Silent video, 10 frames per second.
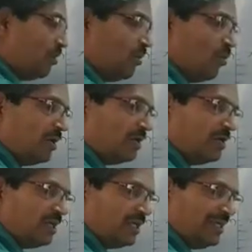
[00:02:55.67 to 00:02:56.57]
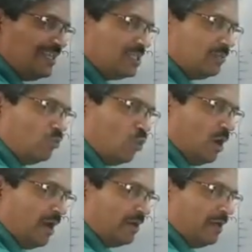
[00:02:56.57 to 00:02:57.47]
the water is
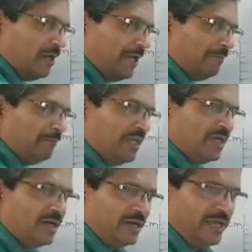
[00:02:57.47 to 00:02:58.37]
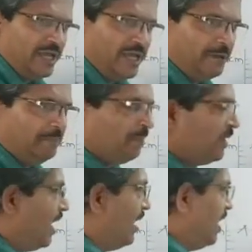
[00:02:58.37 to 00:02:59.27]
more in beaker A
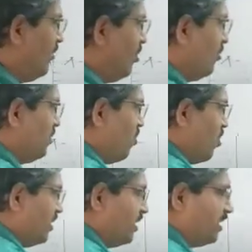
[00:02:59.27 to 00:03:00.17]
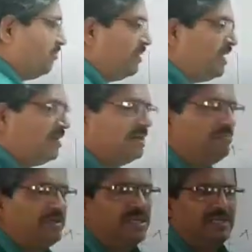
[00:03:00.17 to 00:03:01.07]
and level of the water in beaker
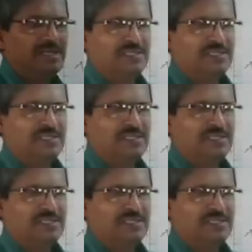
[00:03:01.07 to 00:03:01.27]
B is